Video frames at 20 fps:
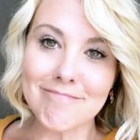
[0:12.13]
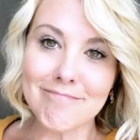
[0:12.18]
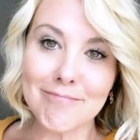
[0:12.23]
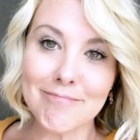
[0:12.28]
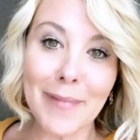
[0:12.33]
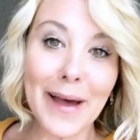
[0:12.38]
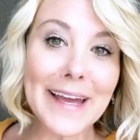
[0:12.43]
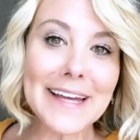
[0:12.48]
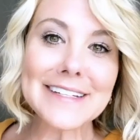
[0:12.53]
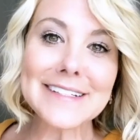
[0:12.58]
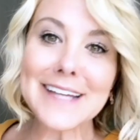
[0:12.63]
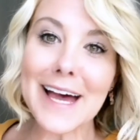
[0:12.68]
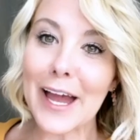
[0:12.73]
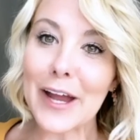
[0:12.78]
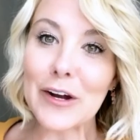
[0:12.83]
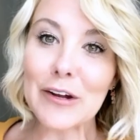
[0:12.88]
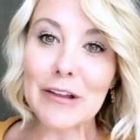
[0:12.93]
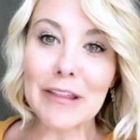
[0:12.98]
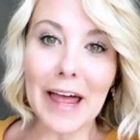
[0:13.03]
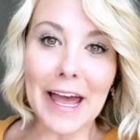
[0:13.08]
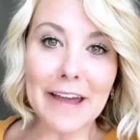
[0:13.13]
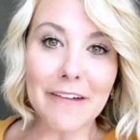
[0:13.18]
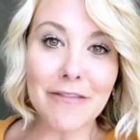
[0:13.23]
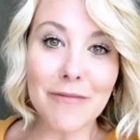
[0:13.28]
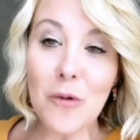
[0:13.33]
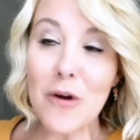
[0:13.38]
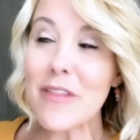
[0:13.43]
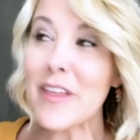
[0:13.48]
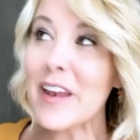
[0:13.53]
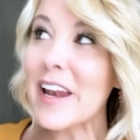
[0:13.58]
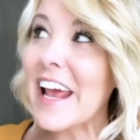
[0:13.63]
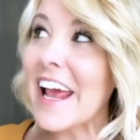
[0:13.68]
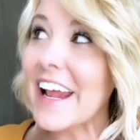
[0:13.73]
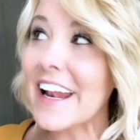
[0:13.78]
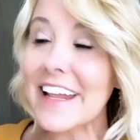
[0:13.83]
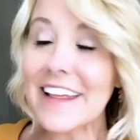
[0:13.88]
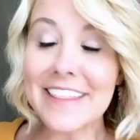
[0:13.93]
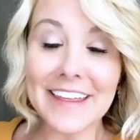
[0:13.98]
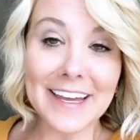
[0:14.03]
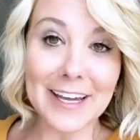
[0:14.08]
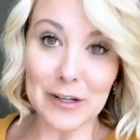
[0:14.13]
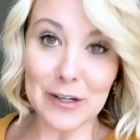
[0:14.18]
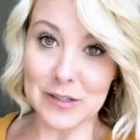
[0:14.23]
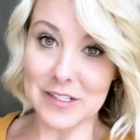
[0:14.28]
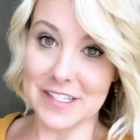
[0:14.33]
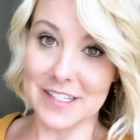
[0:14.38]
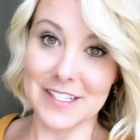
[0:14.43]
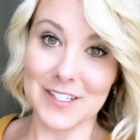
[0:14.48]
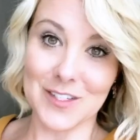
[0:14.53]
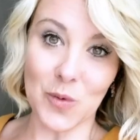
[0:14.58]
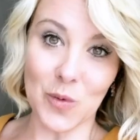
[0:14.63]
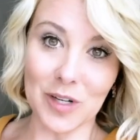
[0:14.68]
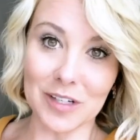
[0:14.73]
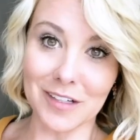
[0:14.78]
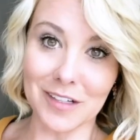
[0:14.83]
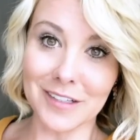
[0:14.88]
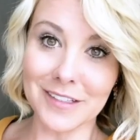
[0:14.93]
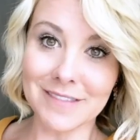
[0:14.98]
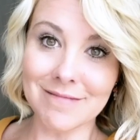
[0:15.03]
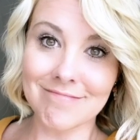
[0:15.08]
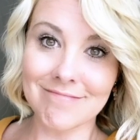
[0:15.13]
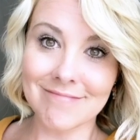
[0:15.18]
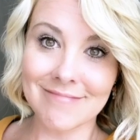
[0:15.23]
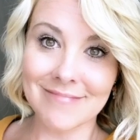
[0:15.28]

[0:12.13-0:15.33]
My entire life, more than anything else in this world,